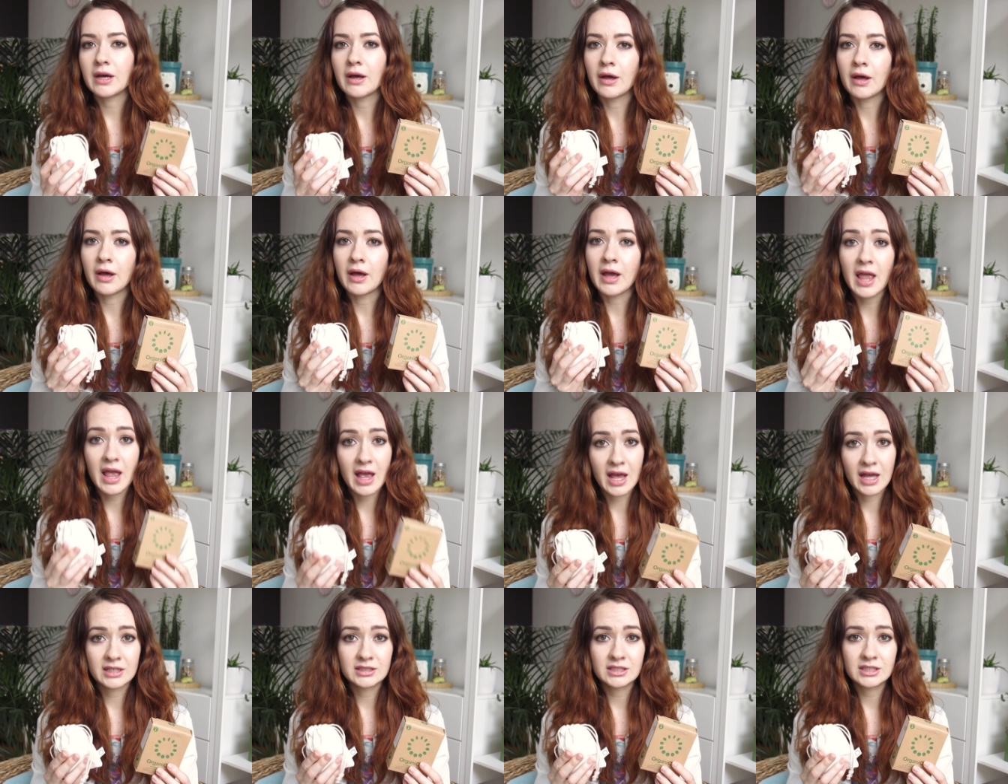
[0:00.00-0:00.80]

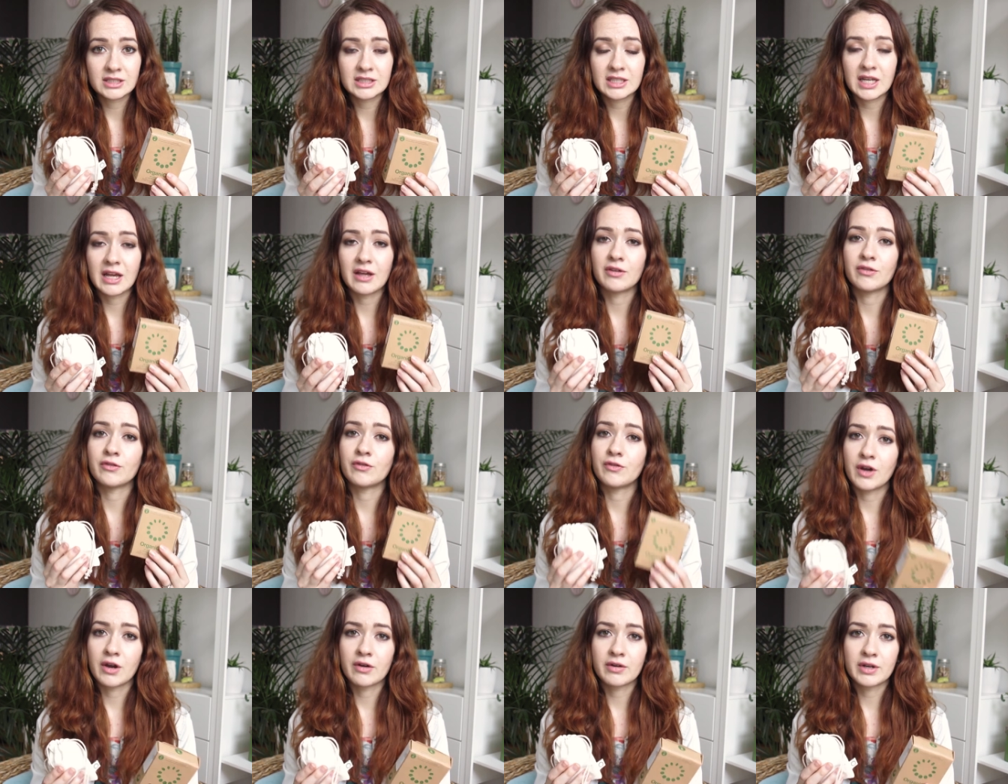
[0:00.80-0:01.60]
handy and
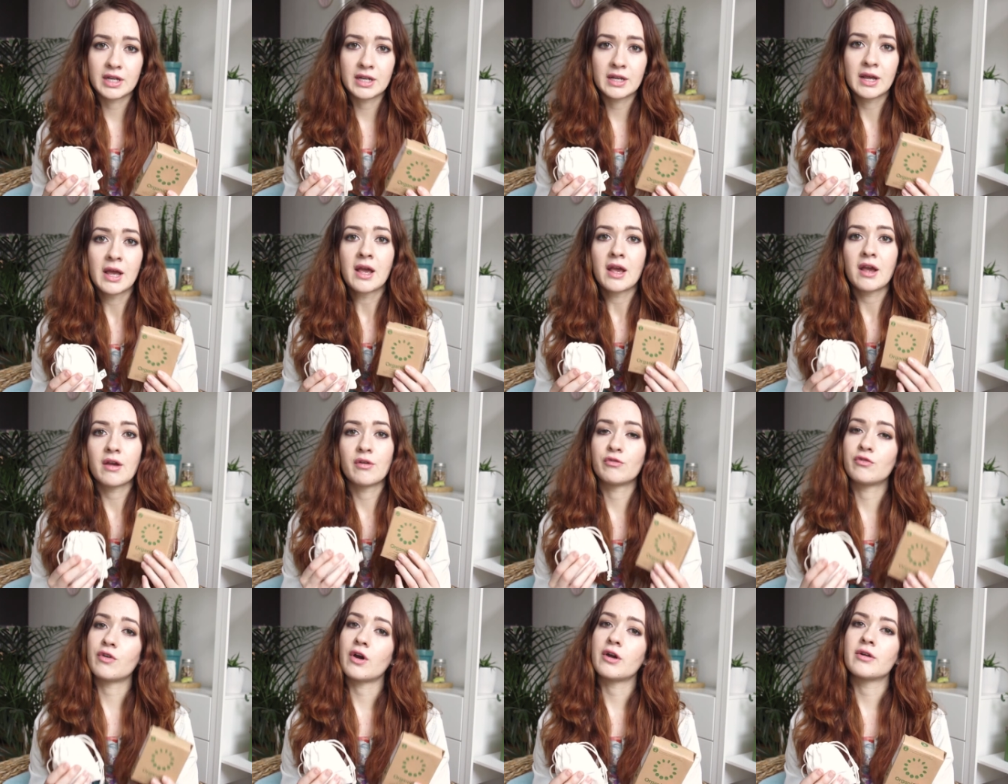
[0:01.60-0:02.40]
very
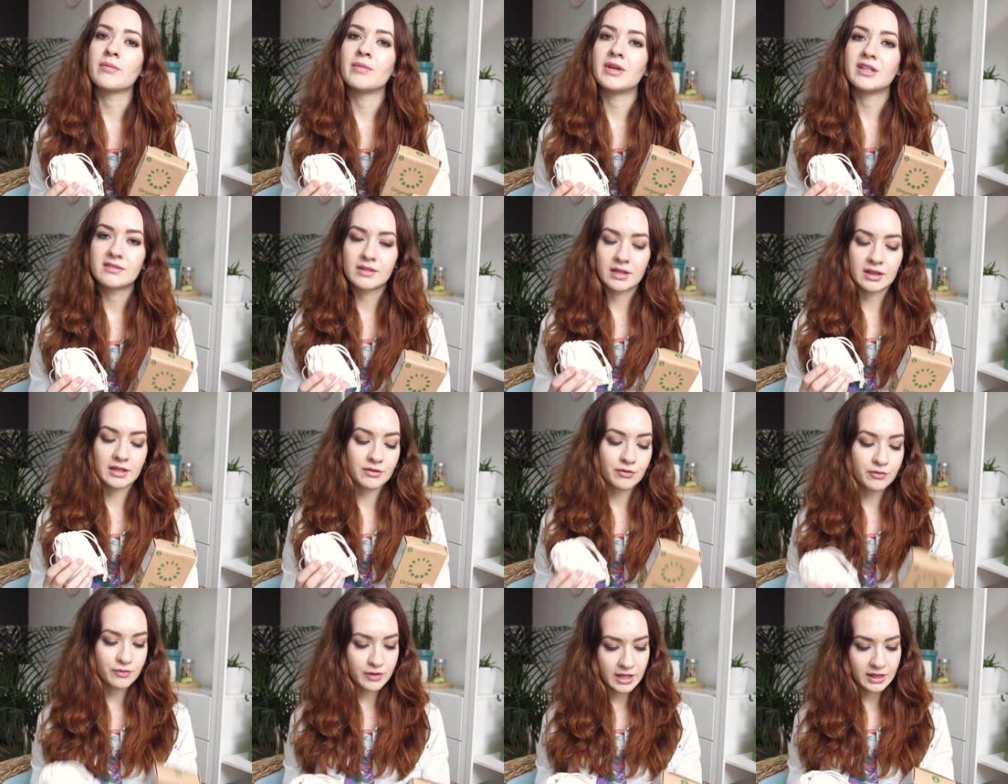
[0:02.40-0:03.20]
environmentally
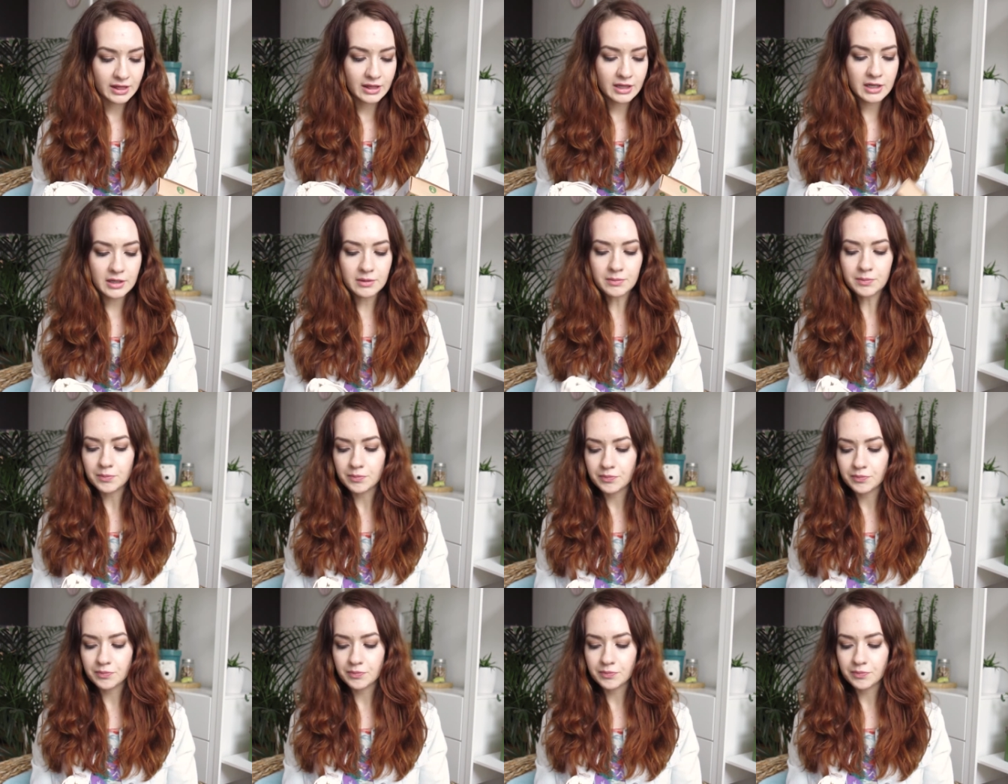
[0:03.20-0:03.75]
friendly.